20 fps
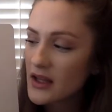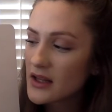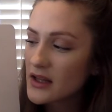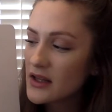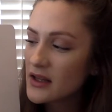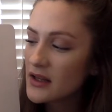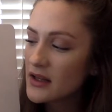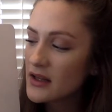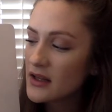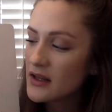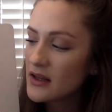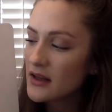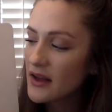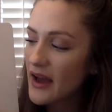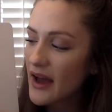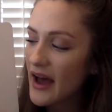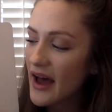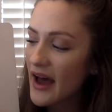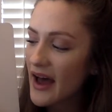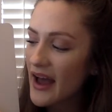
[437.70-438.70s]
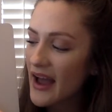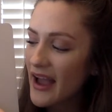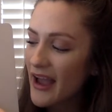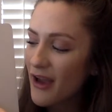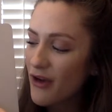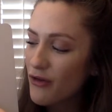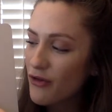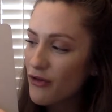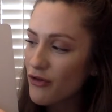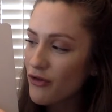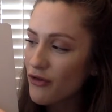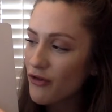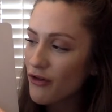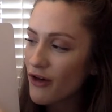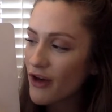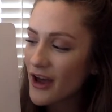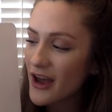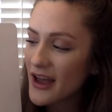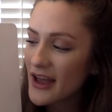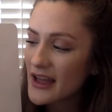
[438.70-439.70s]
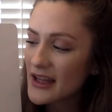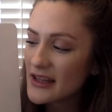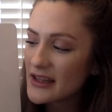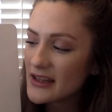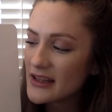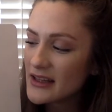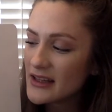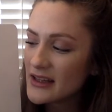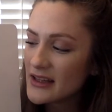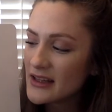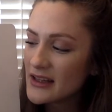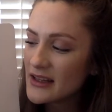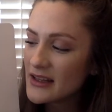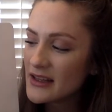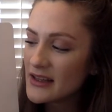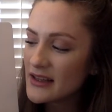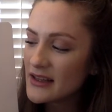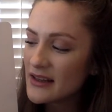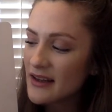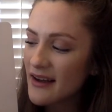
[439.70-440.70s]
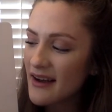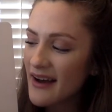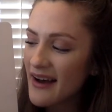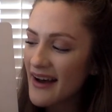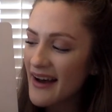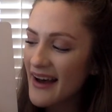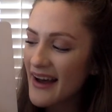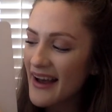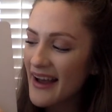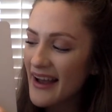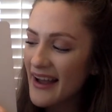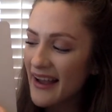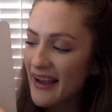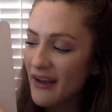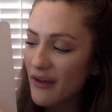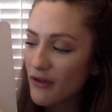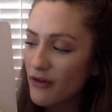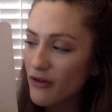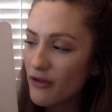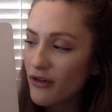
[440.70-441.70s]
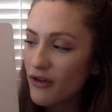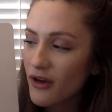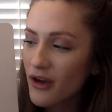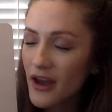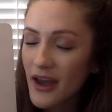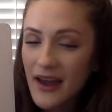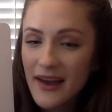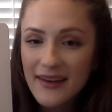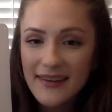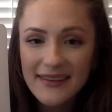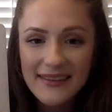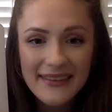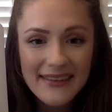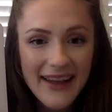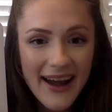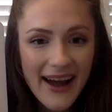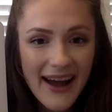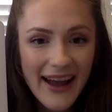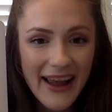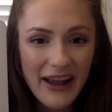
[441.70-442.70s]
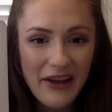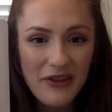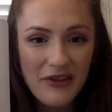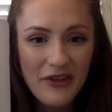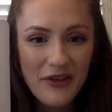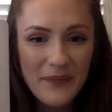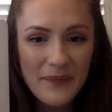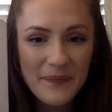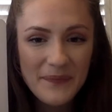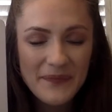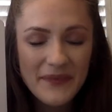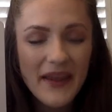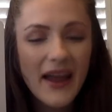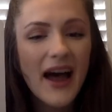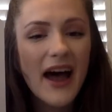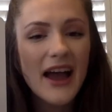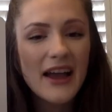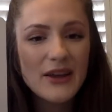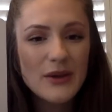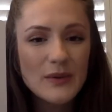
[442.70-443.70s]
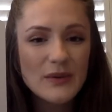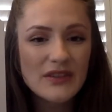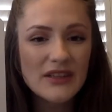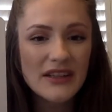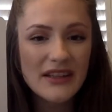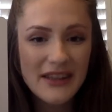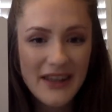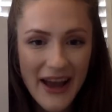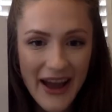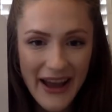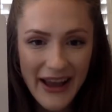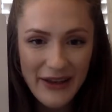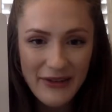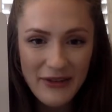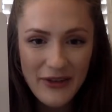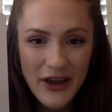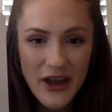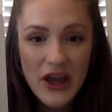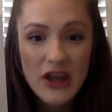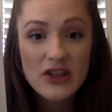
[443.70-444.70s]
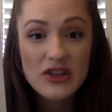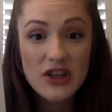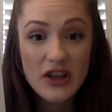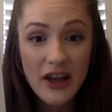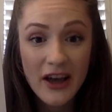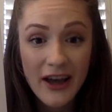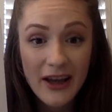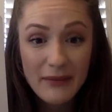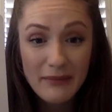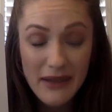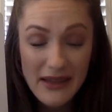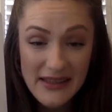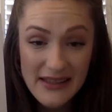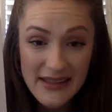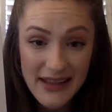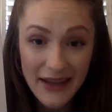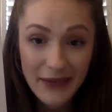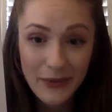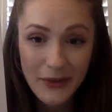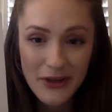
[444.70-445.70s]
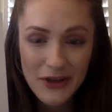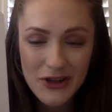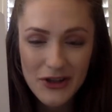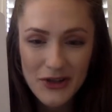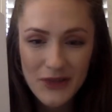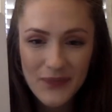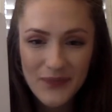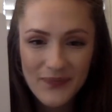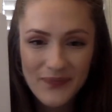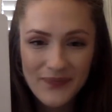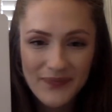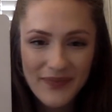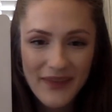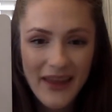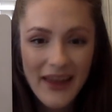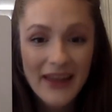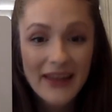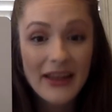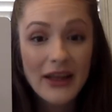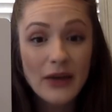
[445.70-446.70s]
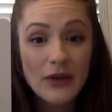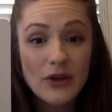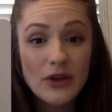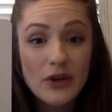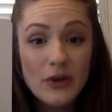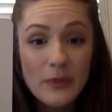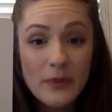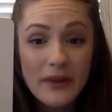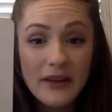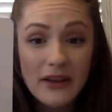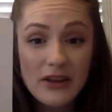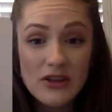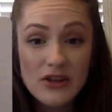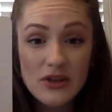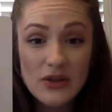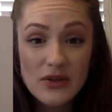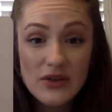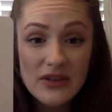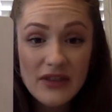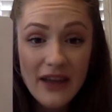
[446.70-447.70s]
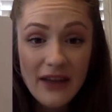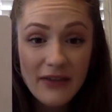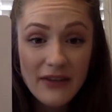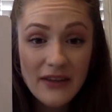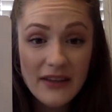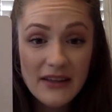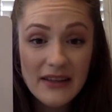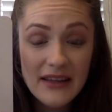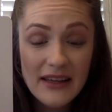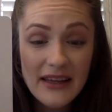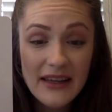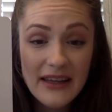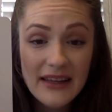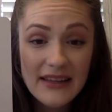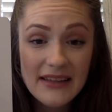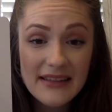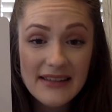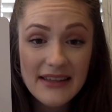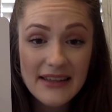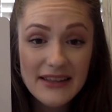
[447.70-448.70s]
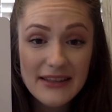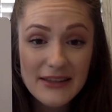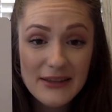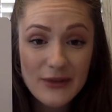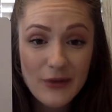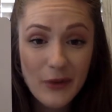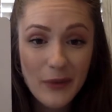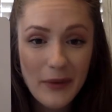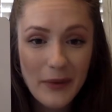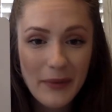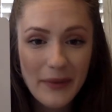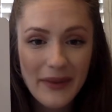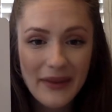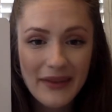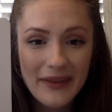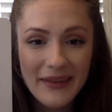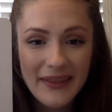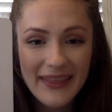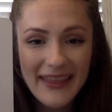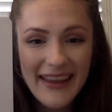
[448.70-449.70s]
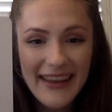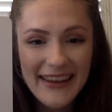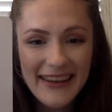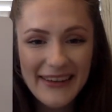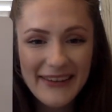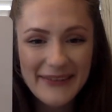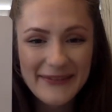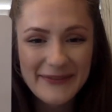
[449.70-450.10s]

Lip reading: N, I, F. Knife. Knife. I use a knife to cut my sandwich. Now you please use knife in a sentence for me. Thank you.